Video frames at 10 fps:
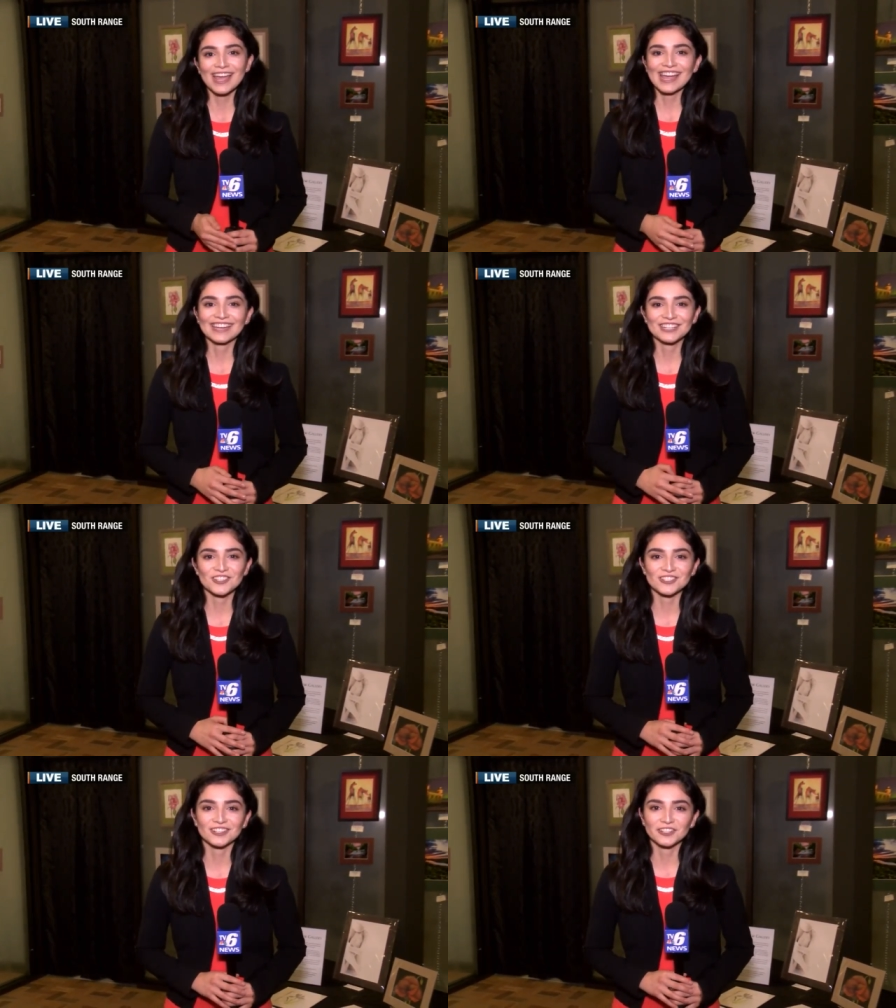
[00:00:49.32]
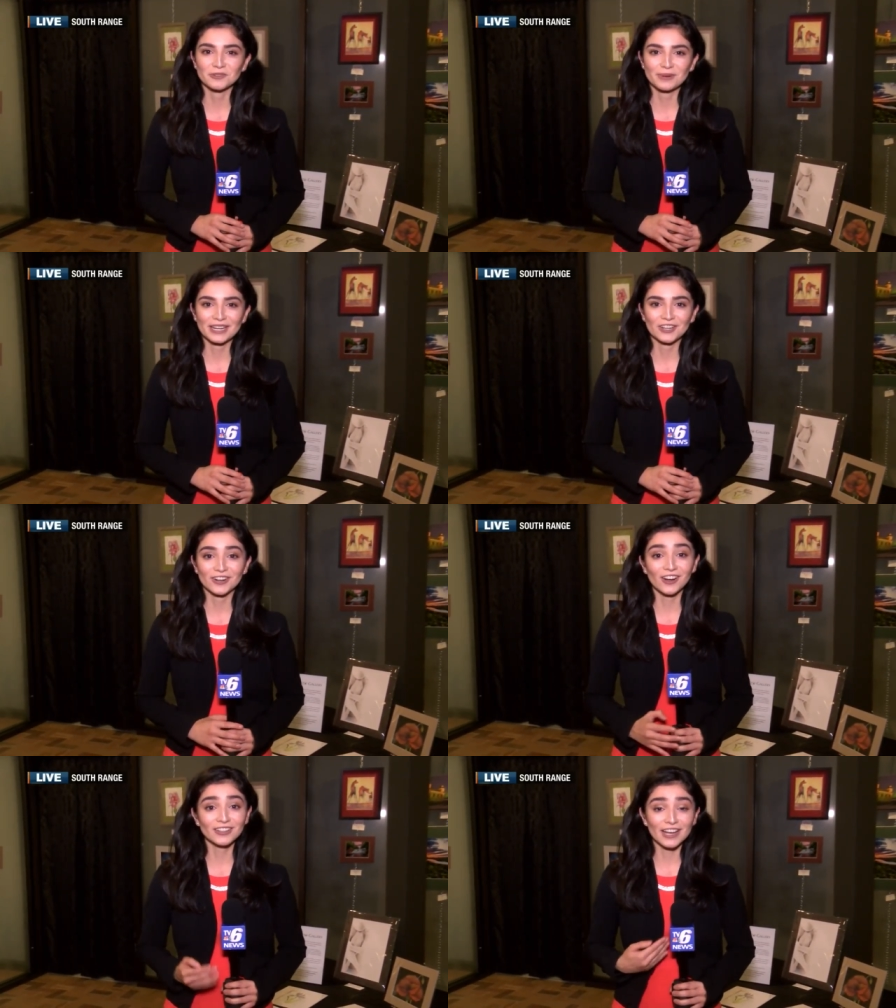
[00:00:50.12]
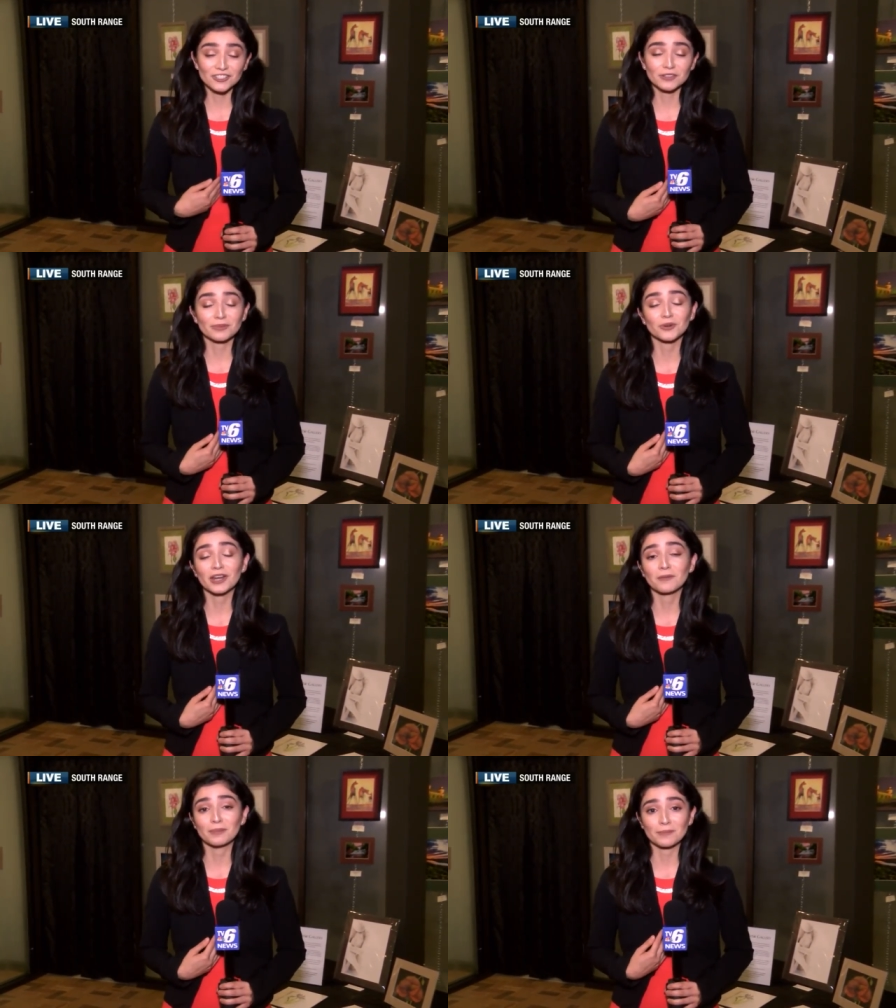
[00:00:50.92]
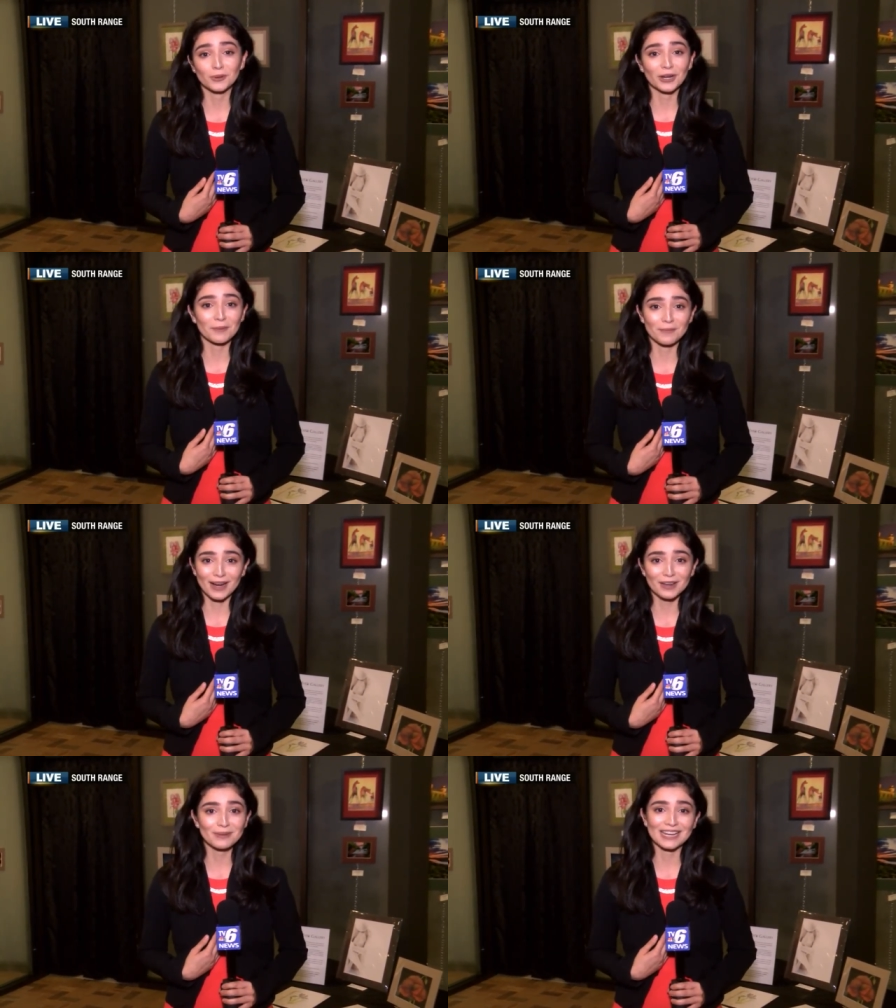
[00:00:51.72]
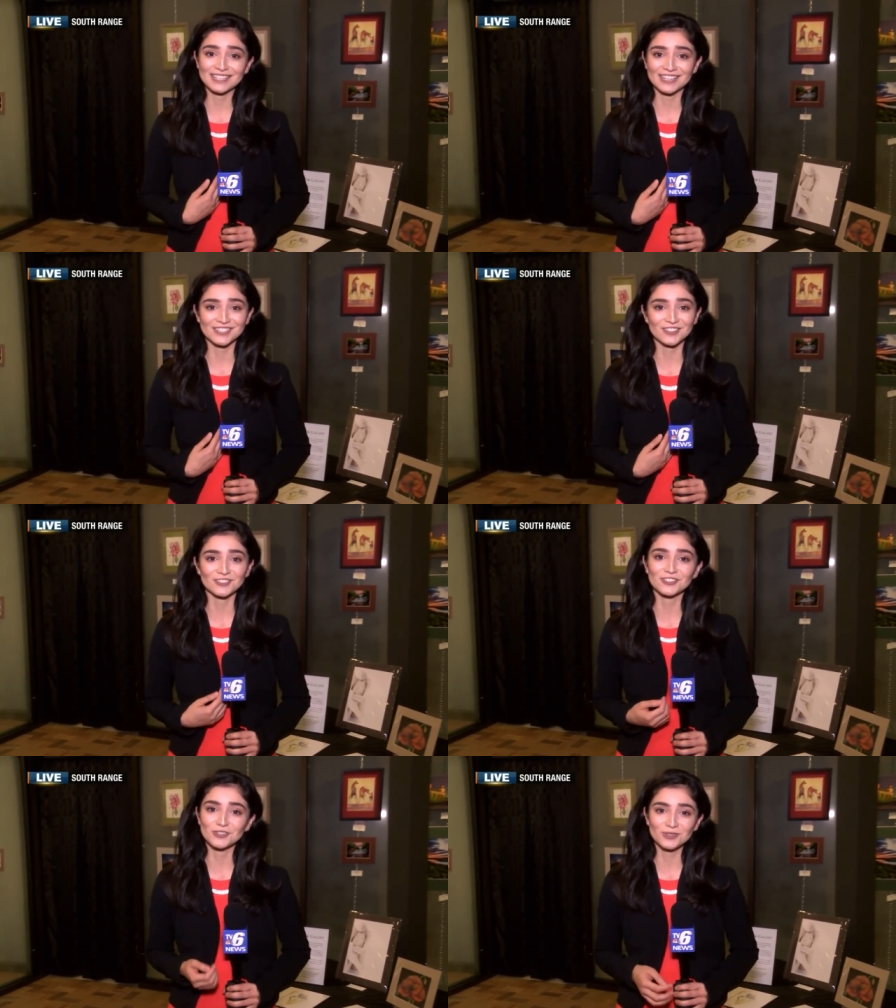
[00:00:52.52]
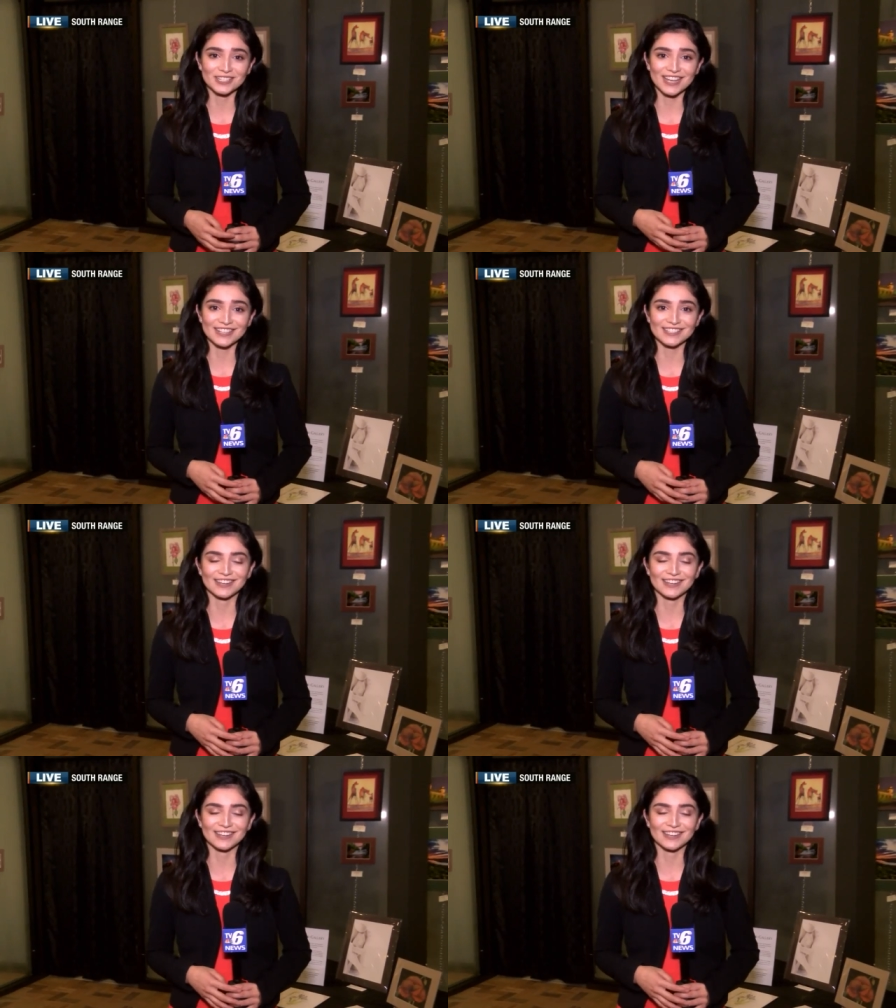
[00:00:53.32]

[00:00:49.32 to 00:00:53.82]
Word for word: And in just a little bit here, I'll actually put, be putting my painting skills to the test.